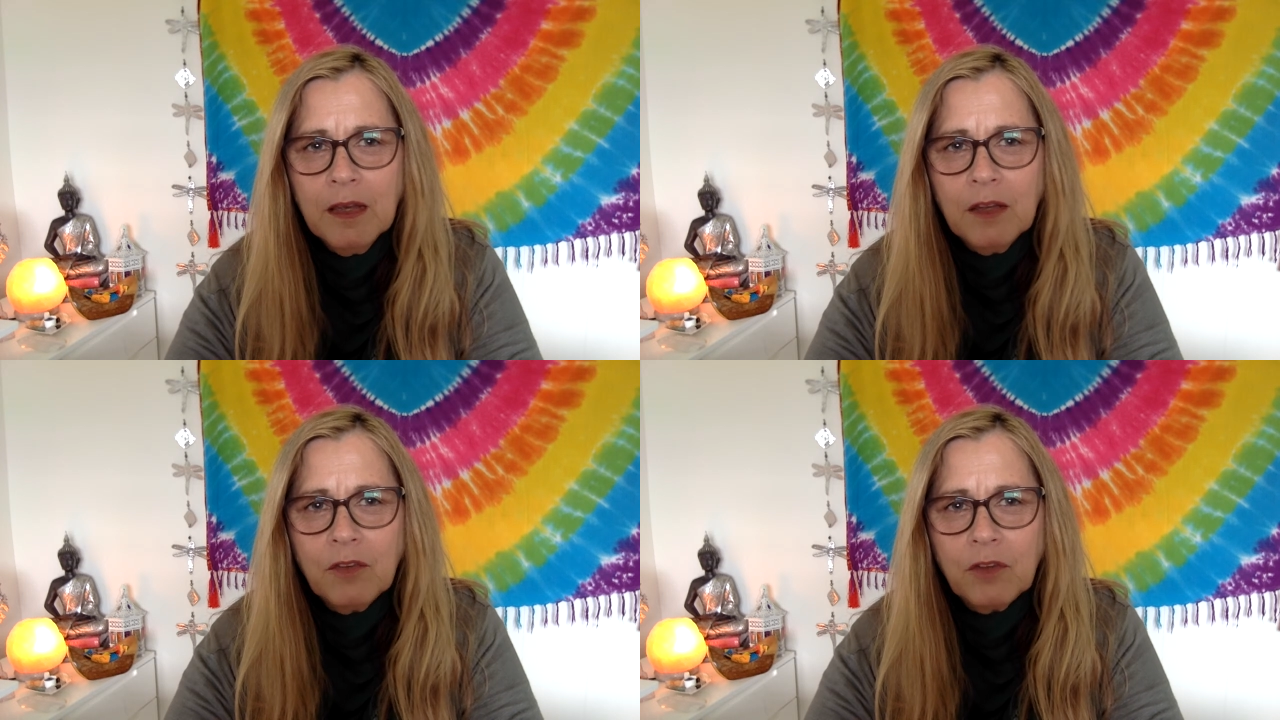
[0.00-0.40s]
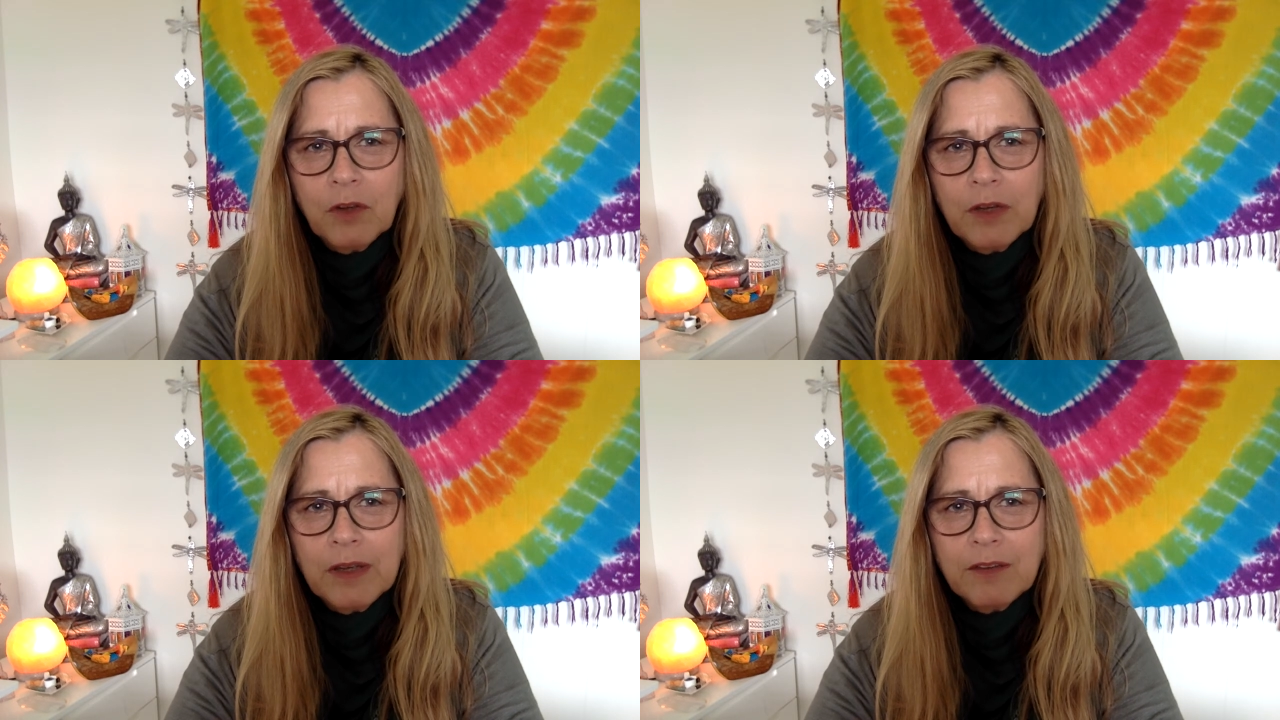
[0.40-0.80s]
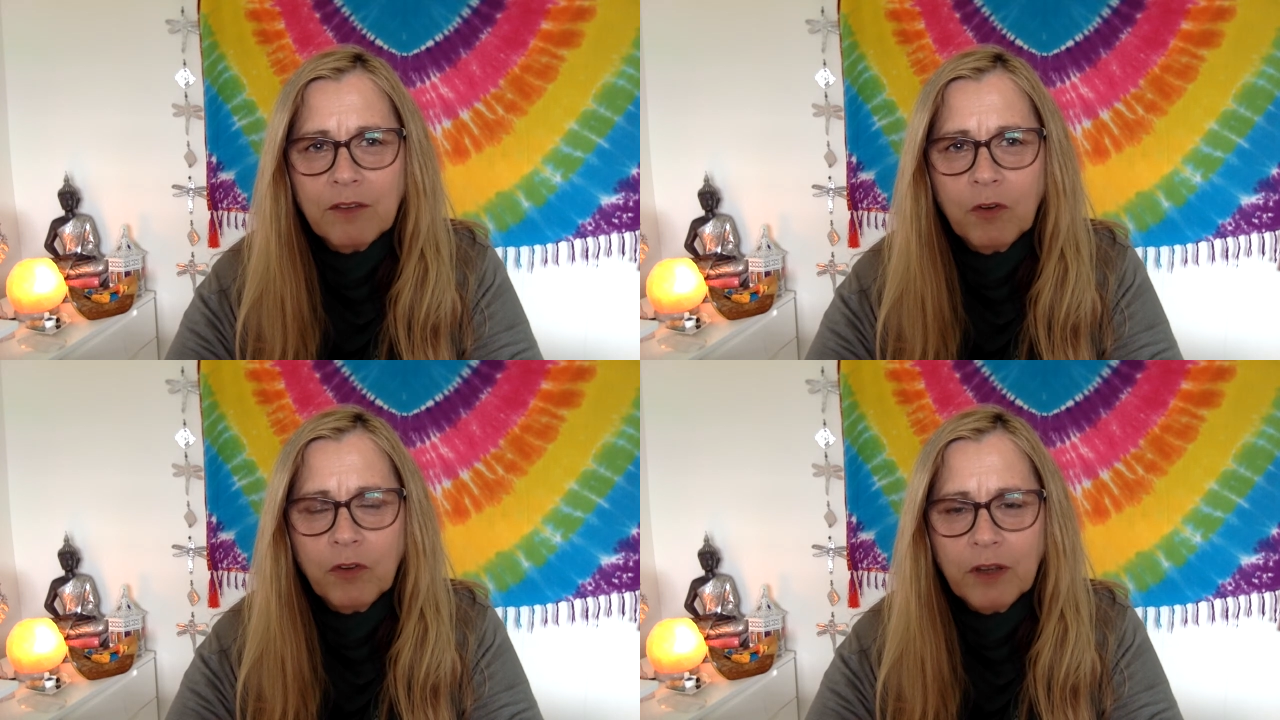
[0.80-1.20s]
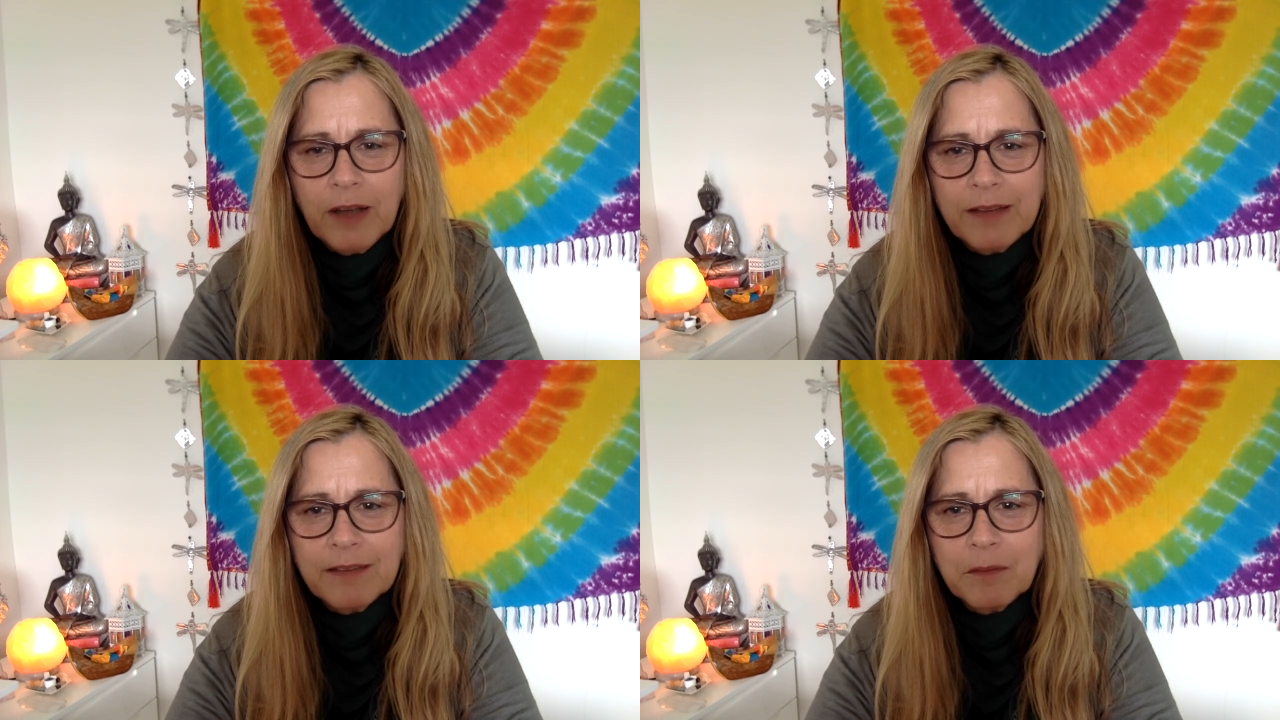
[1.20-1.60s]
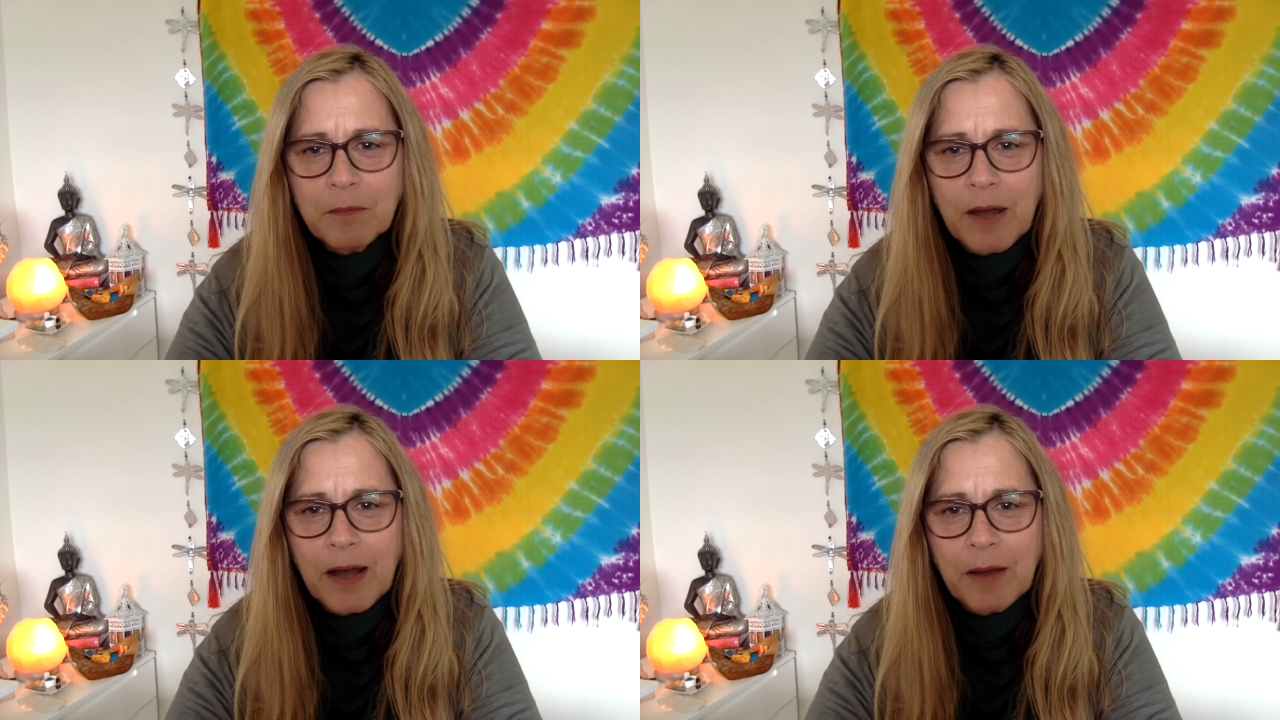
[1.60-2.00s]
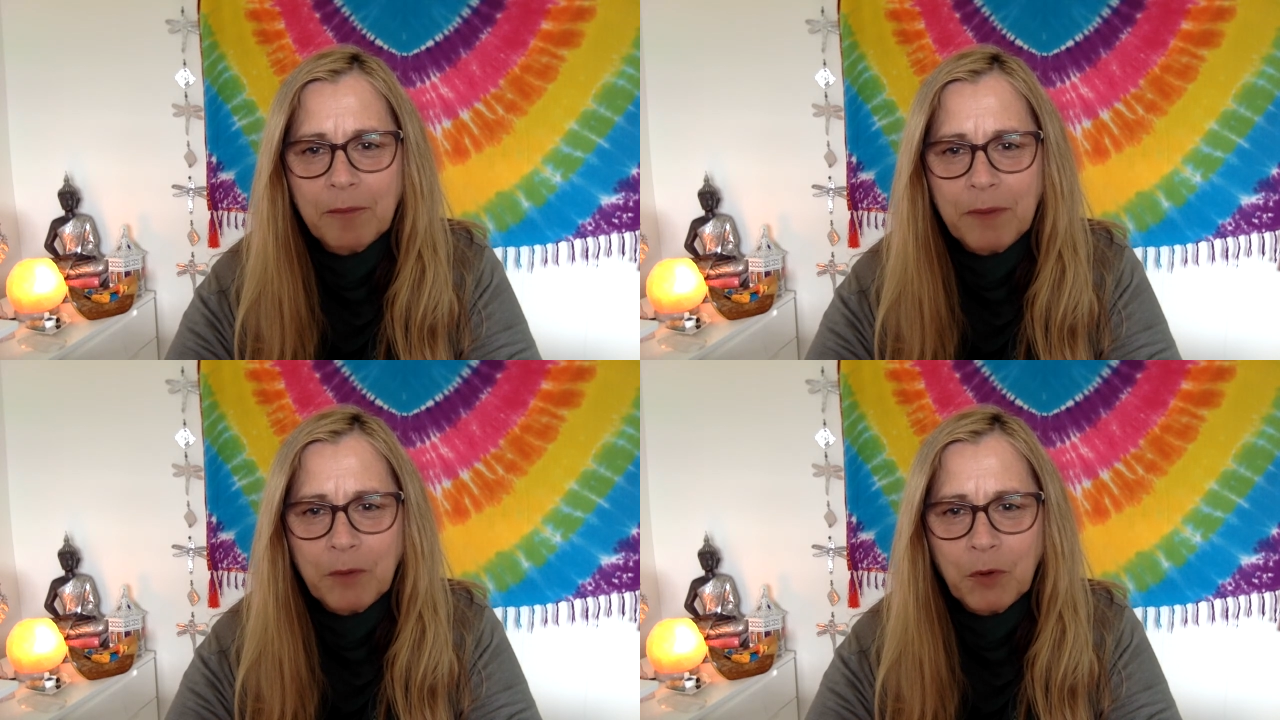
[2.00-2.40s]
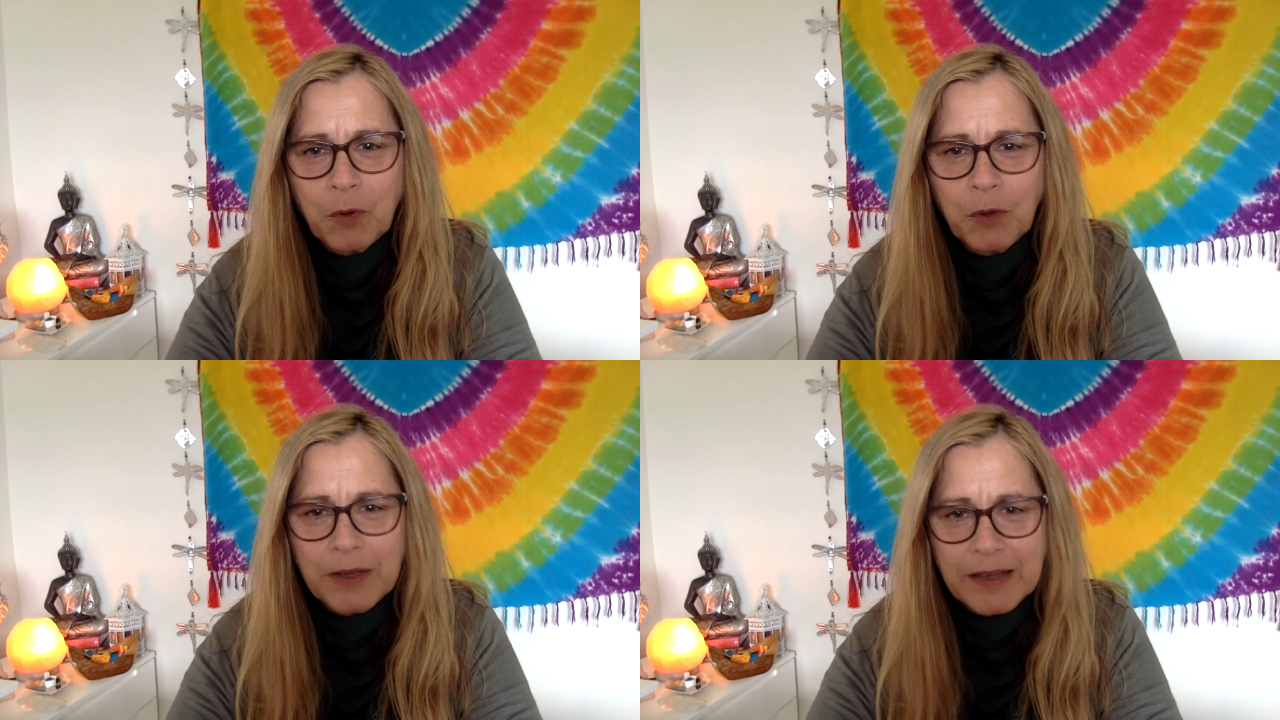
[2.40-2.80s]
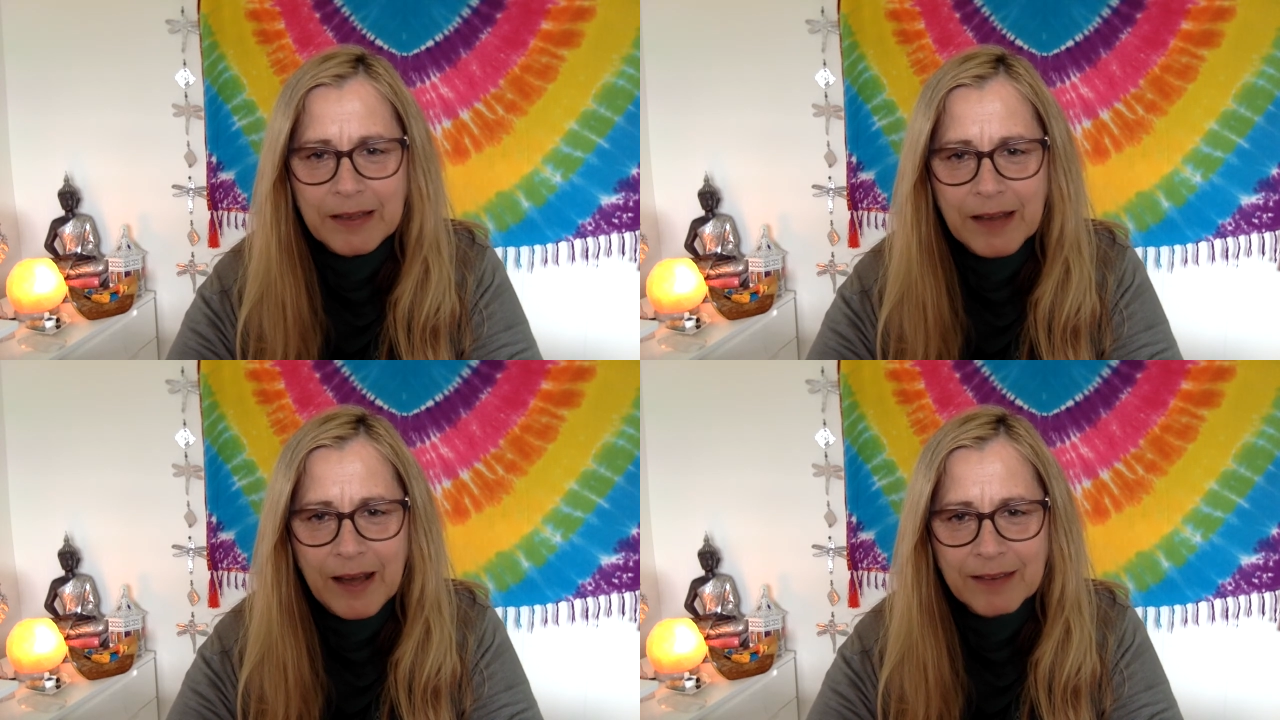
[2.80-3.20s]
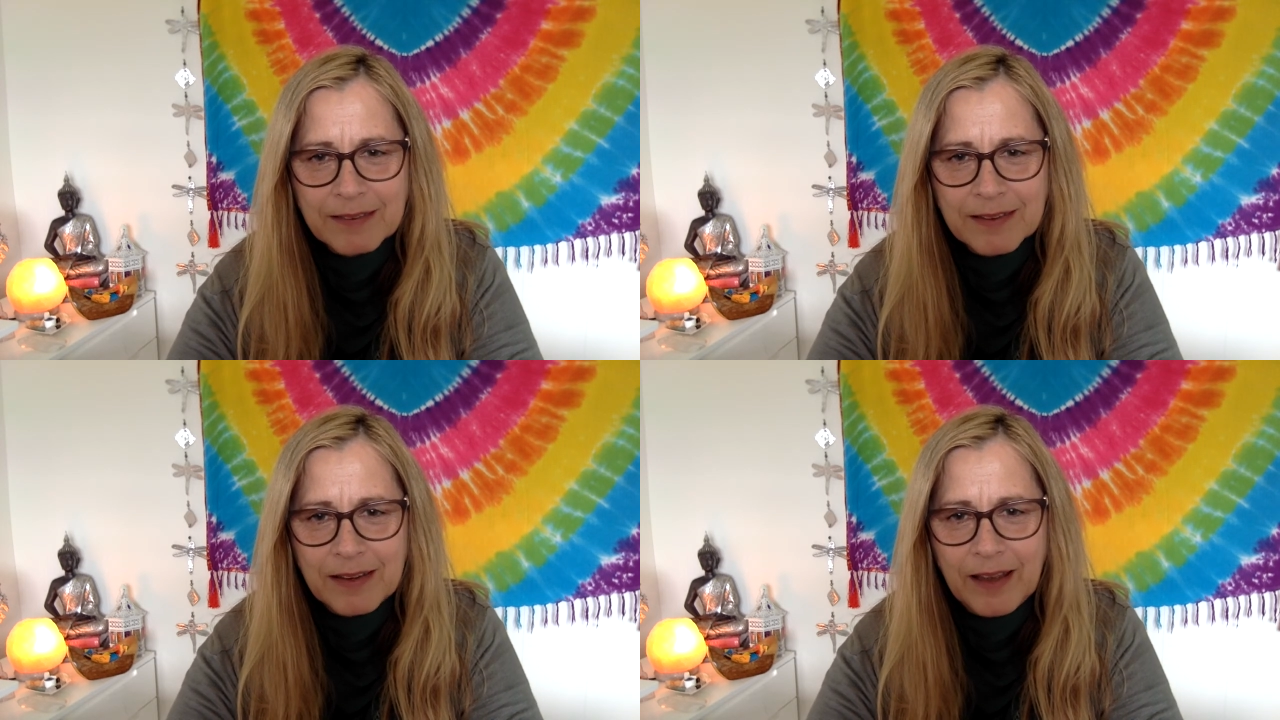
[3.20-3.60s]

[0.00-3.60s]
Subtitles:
So, yes, I've also had some people calling in asking,